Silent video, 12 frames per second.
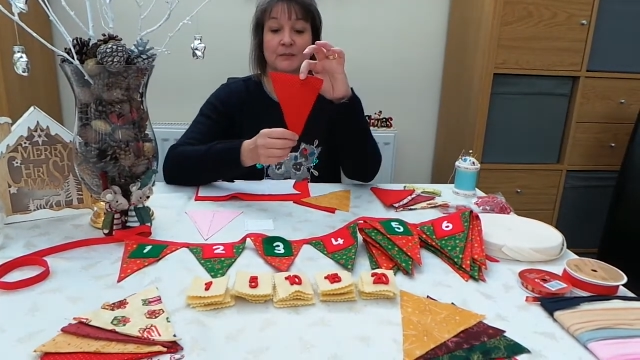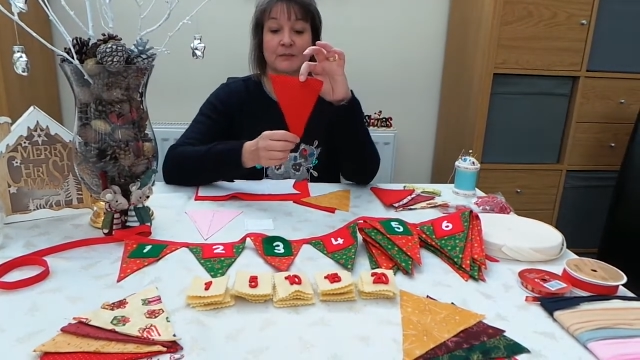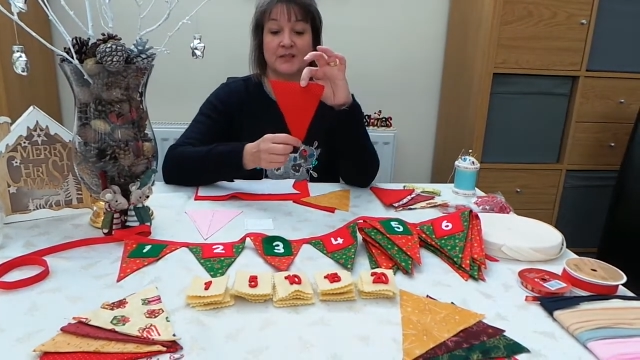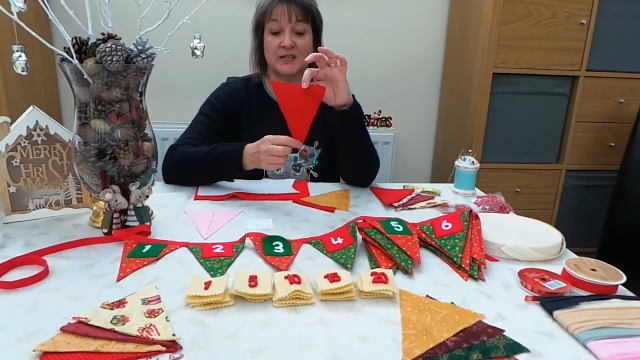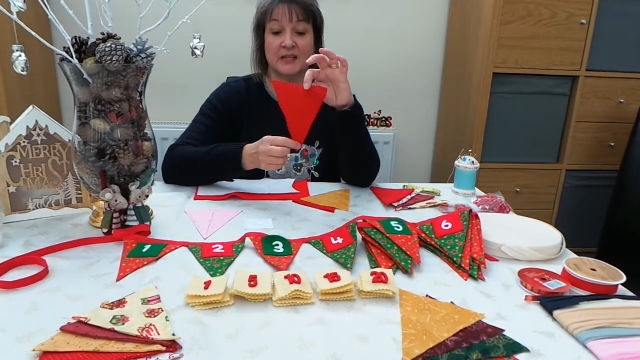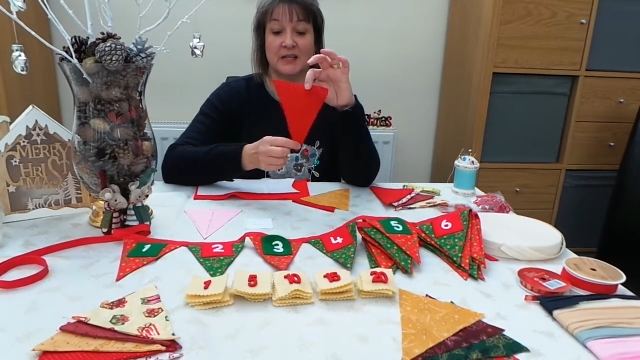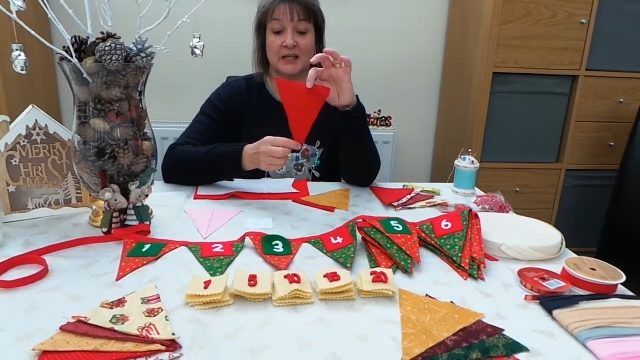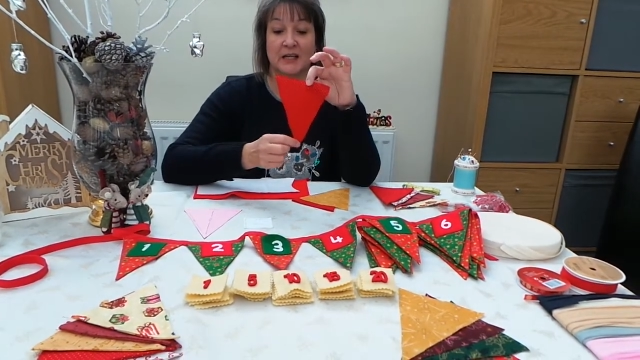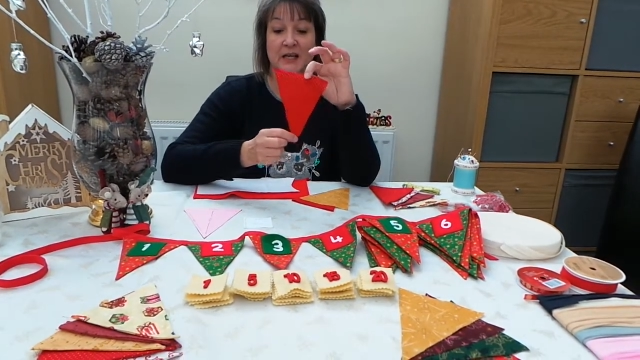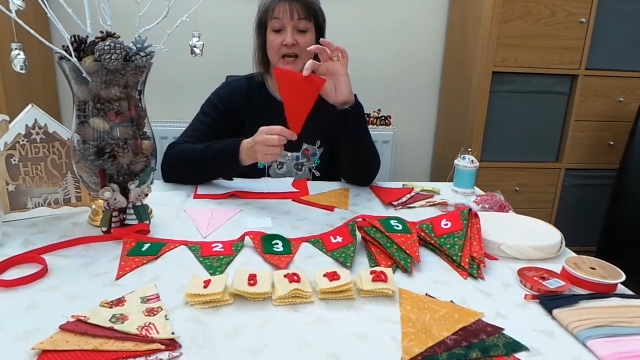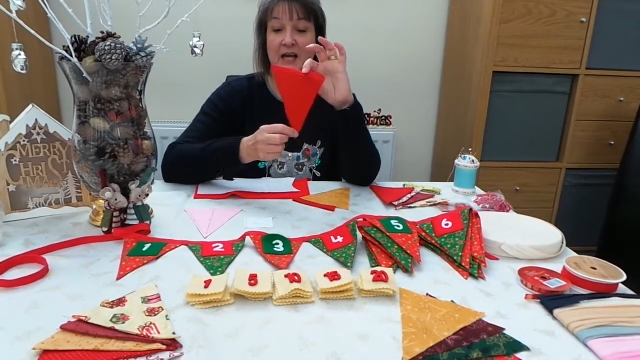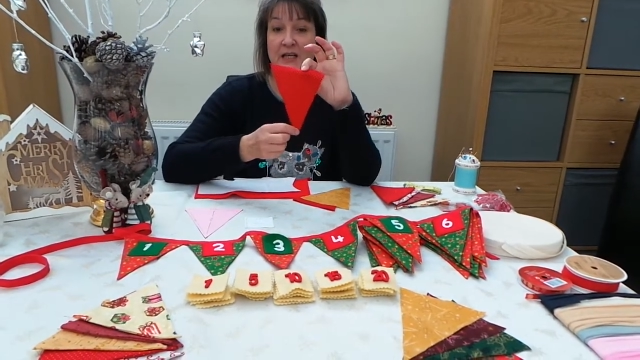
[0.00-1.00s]

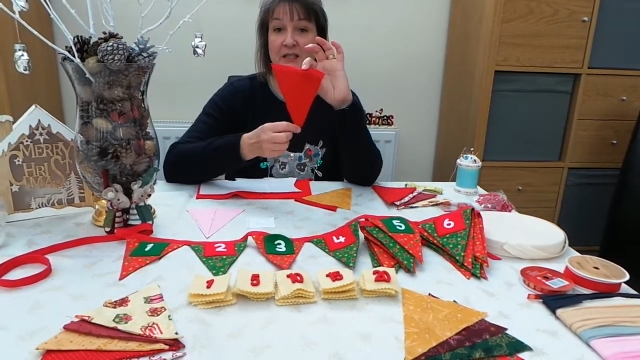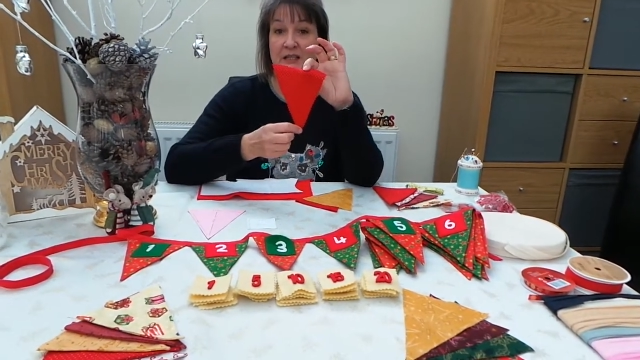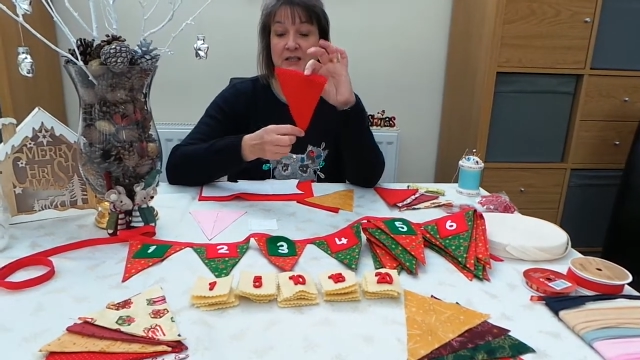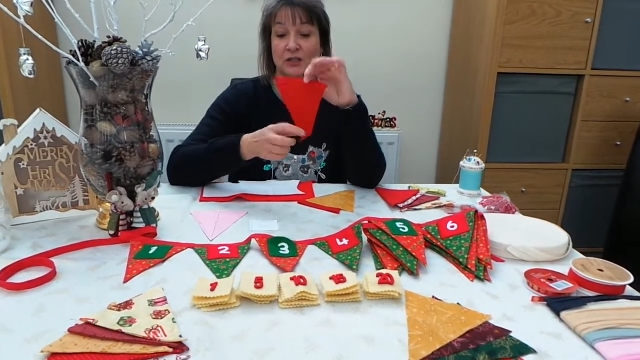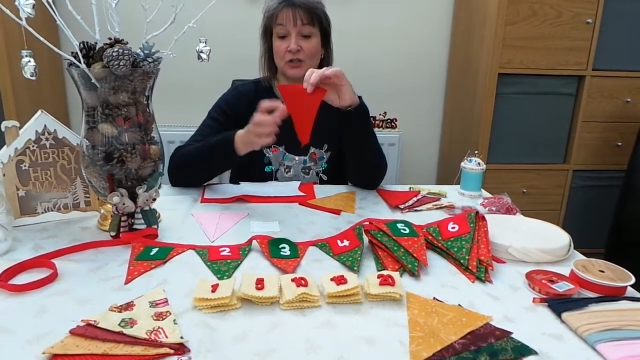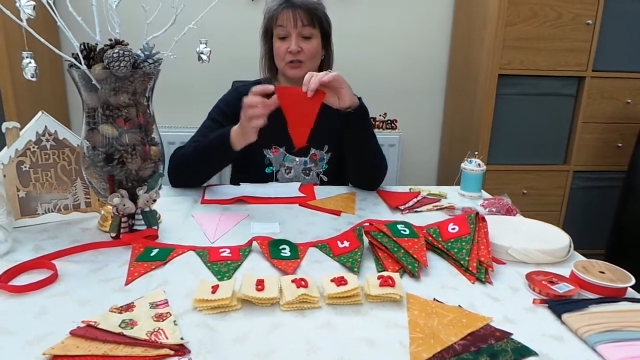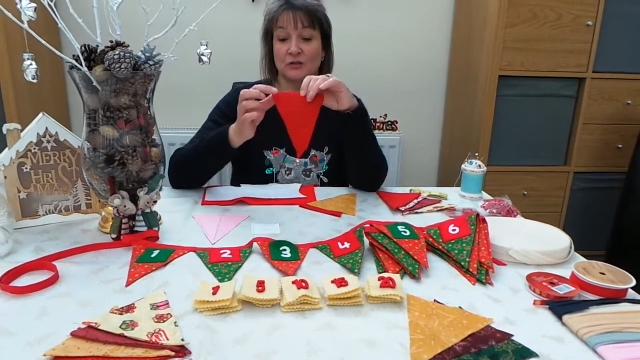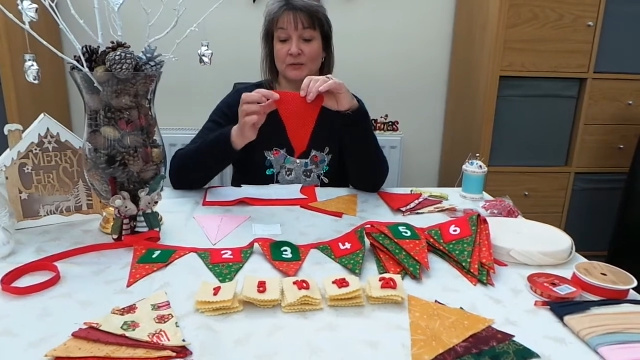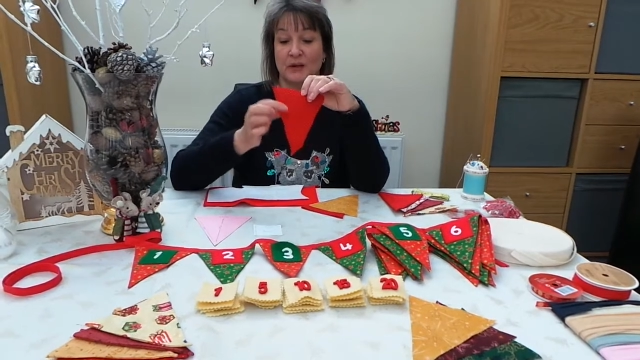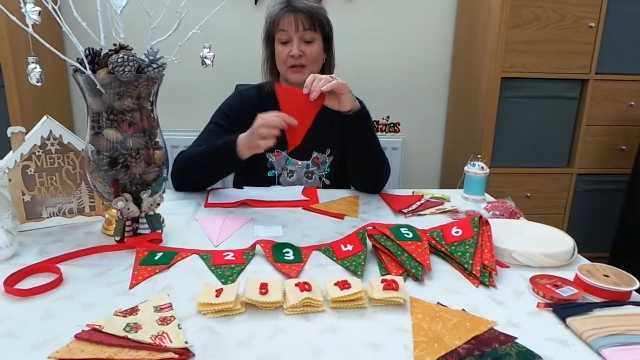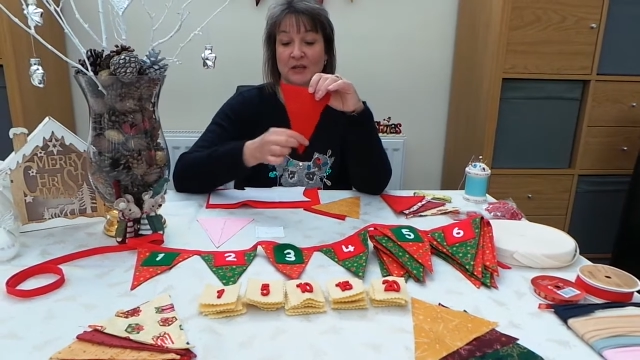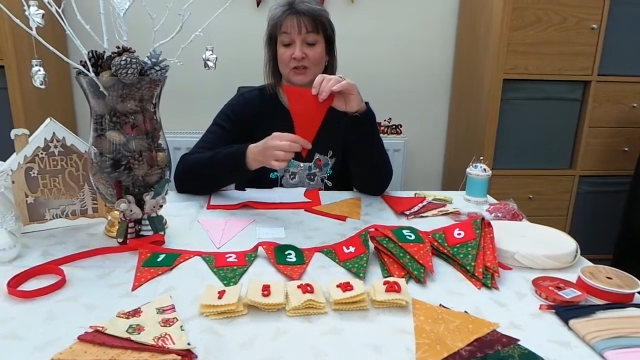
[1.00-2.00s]
singly and use
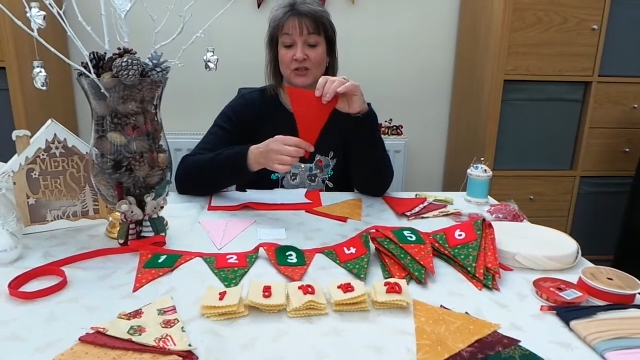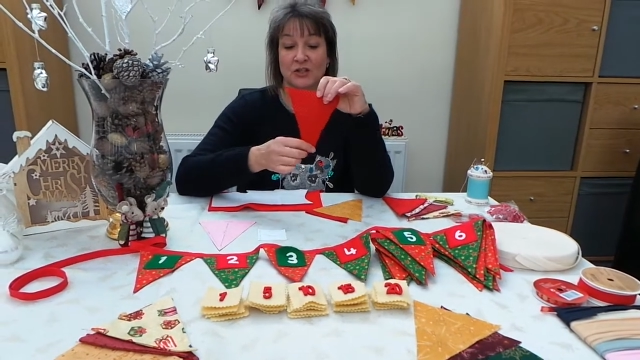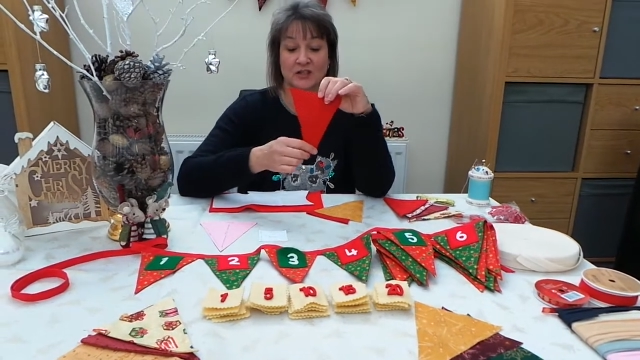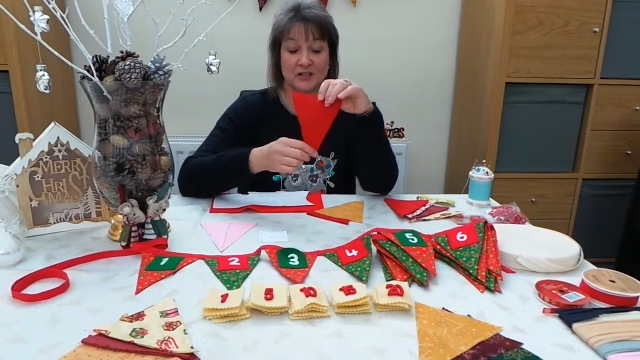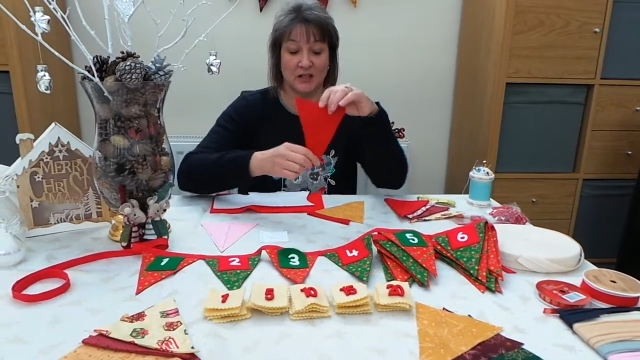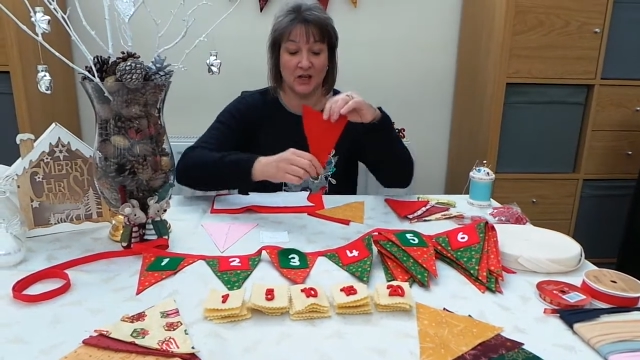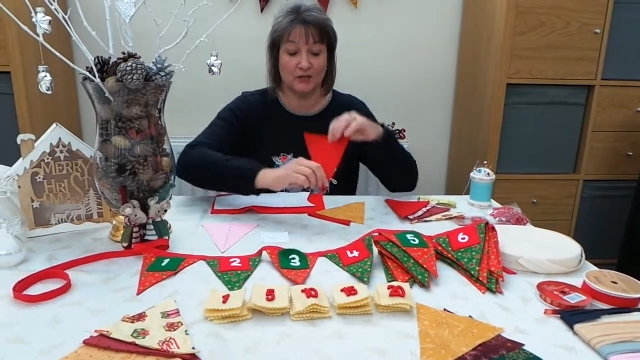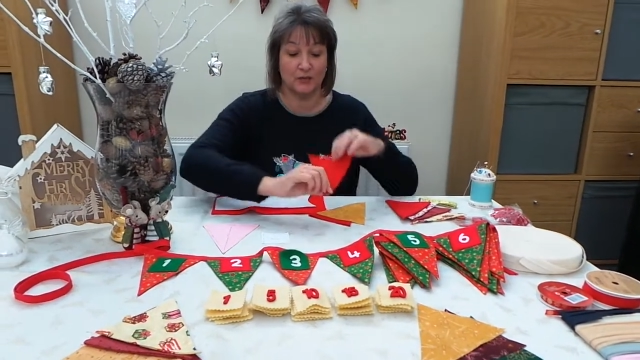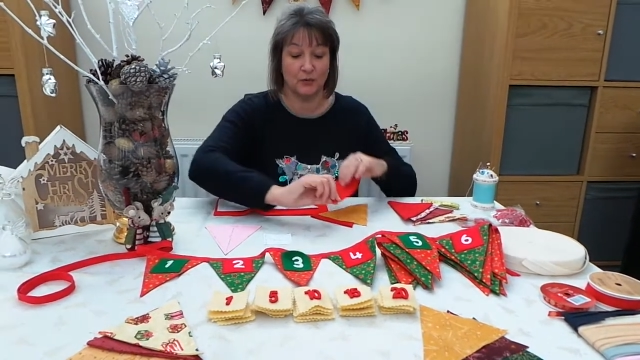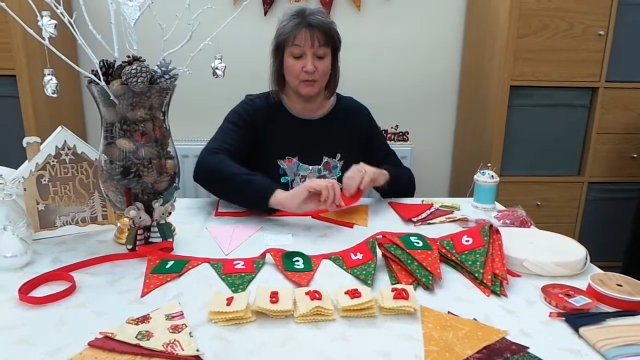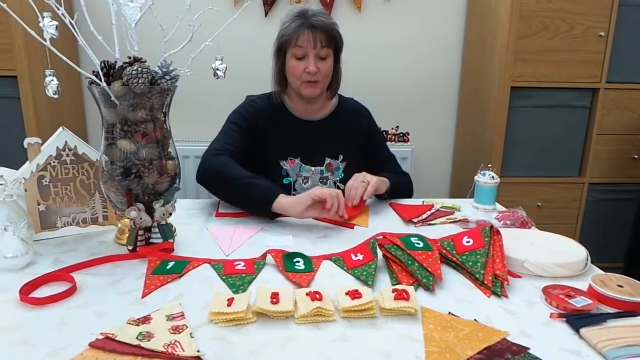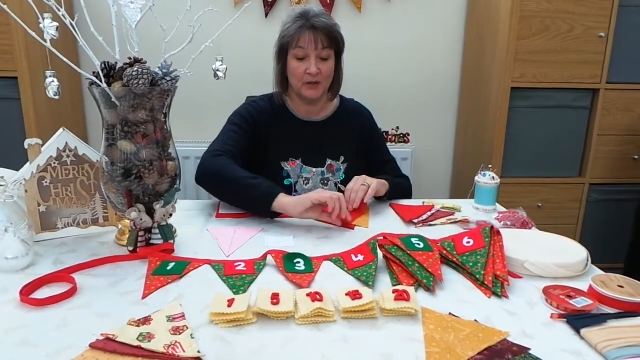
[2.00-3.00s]
pinking shears to cut
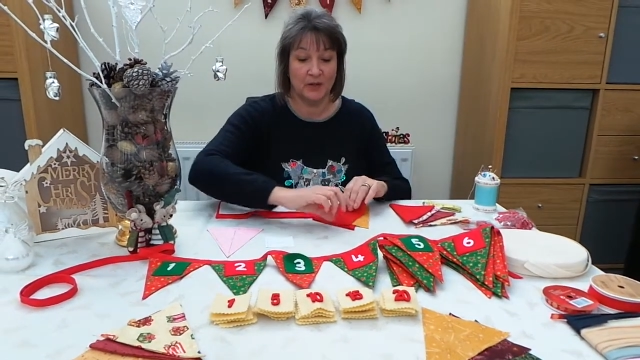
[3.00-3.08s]
them.